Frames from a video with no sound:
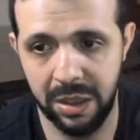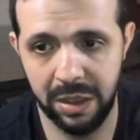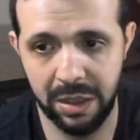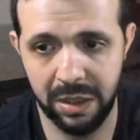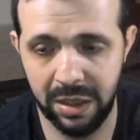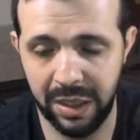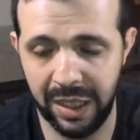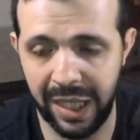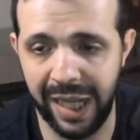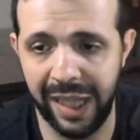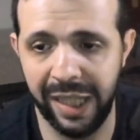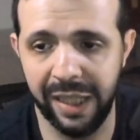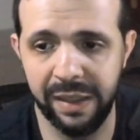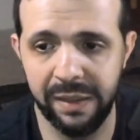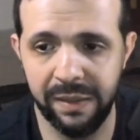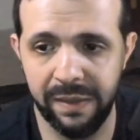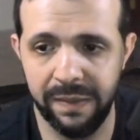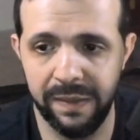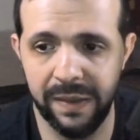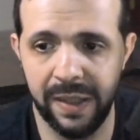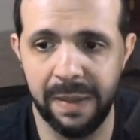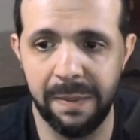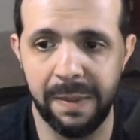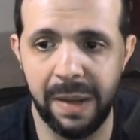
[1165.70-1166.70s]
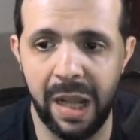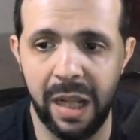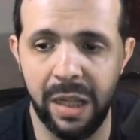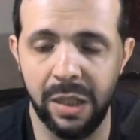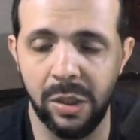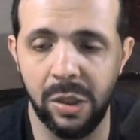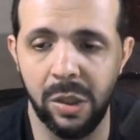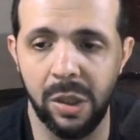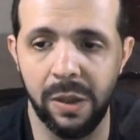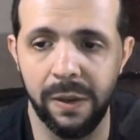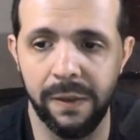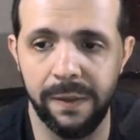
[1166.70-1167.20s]
takes the
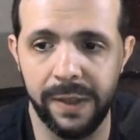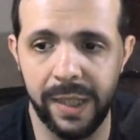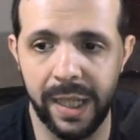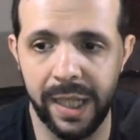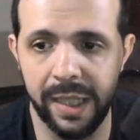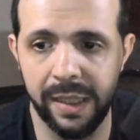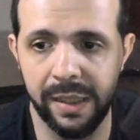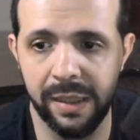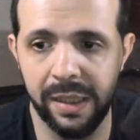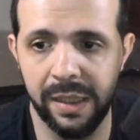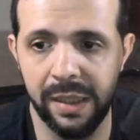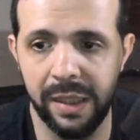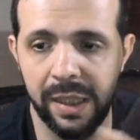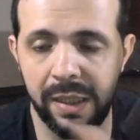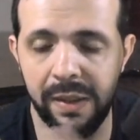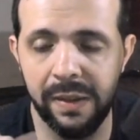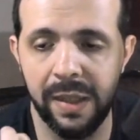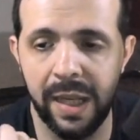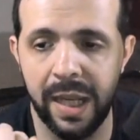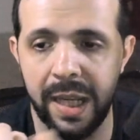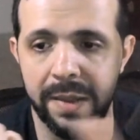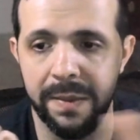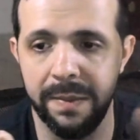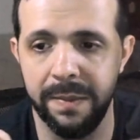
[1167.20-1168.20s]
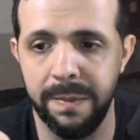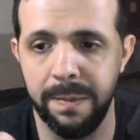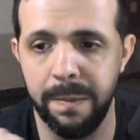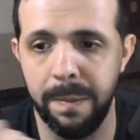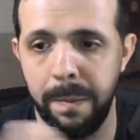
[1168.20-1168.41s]
value of the entities and